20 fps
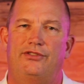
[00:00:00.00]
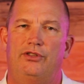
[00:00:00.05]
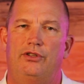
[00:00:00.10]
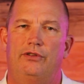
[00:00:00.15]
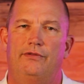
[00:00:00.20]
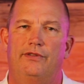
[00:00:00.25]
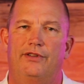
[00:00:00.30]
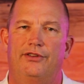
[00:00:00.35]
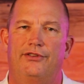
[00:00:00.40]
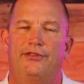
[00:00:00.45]

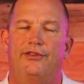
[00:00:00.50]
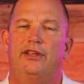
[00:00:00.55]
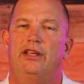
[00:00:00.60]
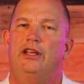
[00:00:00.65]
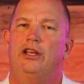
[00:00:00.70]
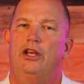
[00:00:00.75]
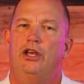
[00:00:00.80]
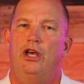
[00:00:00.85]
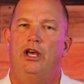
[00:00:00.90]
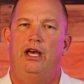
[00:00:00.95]
service.
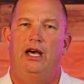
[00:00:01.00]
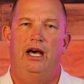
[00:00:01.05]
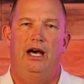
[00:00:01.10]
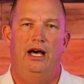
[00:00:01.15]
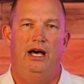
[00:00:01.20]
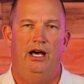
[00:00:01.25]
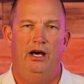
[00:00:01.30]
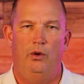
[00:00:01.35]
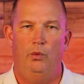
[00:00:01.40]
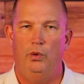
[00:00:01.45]

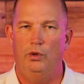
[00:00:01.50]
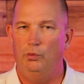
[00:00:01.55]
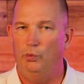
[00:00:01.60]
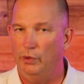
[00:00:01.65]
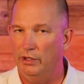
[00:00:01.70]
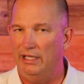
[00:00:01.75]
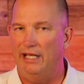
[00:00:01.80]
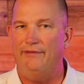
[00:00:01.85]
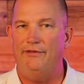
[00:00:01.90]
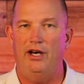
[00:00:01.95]
Uh, we'll,
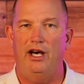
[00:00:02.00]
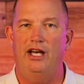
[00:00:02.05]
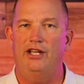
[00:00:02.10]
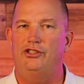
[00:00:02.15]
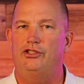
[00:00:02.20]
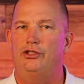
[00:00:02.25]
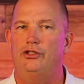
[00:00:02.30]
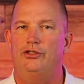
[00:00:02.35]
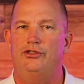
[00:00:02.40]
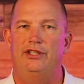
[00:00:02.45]
we'll, have
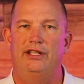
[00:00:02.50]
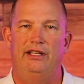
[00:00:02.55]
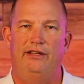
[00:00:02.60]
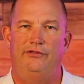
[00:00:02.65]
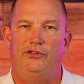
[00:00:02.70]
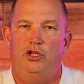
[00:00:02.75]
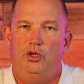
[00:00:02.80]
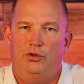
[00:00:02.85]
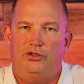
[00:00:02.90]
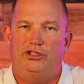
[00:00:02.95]
ushers, and
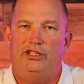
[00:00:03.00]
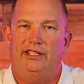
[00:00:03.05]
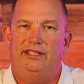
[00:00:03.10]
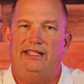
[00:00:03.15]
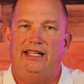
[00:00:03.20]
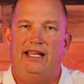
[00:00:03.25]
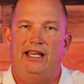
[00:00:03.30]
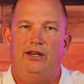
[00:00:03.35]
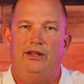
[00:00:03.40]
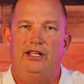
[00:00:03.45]
if you sit
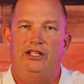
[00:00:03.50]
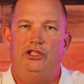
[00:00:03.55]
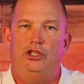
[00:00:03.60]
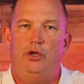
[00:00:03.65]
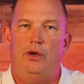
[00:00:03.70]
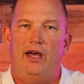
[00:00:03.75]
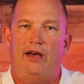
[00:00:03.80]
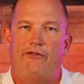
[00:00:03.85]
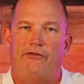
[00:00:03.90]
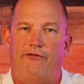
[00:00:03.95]
down and
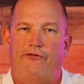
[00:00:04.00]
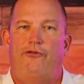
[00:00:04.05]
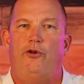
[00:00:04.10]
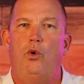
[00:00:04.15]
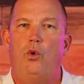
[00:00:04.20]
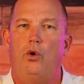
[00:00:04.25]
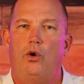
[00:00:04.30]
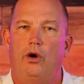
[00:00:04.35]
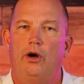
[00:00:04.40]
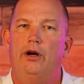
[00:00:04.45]
you have
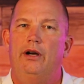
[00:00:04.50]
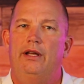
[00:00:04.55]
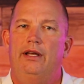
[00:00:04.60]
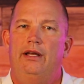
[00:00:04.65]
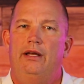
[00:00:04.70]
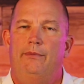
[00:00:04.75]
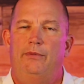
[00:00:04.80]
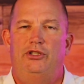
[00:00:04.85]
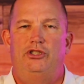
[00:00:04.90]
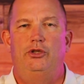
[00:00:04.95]
four,
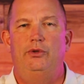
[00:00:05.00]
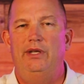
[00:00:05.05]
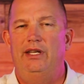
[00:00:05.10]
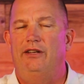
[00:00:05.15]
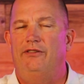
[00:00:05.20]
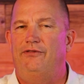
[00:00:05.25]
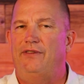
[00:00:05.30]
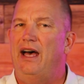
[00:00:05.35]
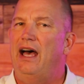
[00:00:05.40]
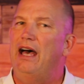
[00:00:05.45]
but you
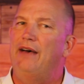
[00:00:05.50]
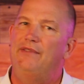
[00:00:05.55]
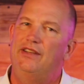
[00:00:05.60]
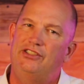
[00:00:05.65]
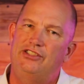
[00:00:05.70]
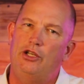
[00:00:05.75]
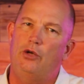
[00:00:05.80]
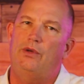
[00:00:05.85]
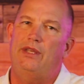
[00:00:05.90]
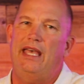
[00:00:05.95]
need a five,
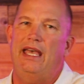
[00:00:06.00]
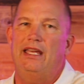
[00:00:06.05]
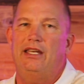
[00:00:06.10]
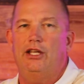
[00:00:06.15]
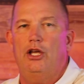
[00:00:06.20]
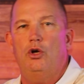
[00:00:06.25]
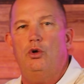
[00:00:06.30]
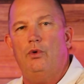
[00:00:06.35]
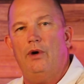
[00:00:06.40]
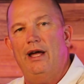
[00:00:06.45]
it's okay to
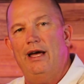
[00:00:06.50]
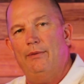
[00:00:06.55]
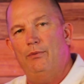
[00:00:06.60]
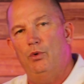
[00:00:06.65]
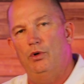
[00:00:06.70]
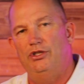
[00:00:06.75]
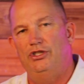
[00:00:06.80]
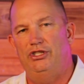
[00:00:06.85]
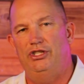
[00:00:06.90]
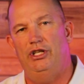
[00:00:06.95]
go grab
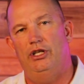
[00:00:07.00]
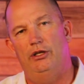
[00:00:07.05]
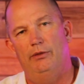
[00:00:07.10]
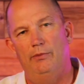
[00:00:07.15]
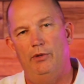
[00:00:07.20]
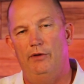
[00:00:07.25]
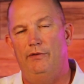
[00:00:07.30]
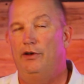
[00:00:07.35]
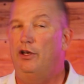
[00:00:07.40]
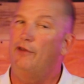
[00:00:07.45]
one chair
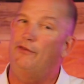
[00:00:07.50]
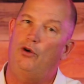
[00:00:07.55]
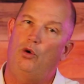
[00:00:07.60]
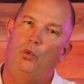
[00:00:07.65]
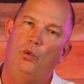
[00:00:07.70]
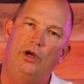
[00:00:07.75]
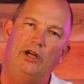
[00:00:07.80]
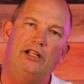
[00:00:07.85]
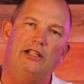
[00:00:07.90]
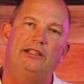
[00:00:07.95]
and move it over.
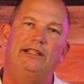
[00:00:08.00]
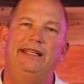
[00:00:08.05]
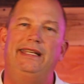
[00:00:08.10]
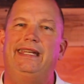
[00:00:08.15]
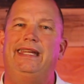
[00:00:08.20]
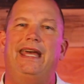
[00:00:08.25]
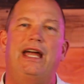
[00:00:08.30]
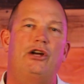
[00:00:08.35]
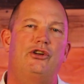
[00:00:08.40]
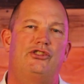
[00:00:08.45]
We're
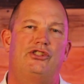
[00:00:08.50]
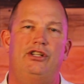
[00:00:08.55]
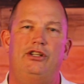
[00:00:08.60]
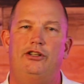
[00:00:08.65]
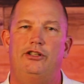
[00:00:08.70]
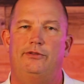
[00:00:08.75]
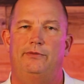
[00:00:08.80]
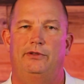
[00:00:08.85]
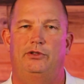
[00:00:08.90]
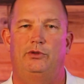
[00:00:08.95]
cleaning our
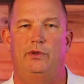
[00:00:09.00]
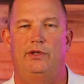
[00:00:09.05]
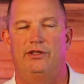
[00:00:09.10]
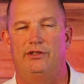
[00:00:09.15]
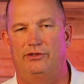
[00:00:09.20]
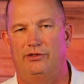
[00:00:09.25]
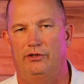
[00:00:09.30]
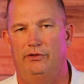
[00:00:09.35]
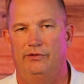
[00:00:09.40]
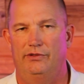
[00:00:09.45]
chairs between
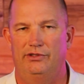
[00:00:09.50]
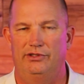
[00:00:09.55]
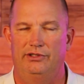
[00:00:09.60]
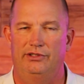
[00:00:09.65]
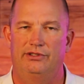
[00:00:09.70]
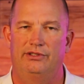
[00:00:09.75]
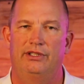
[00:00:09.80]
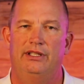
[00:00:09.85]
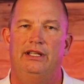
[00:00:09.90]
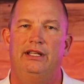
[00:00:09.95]
the
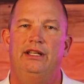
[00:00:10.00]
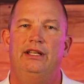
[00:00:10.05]
services.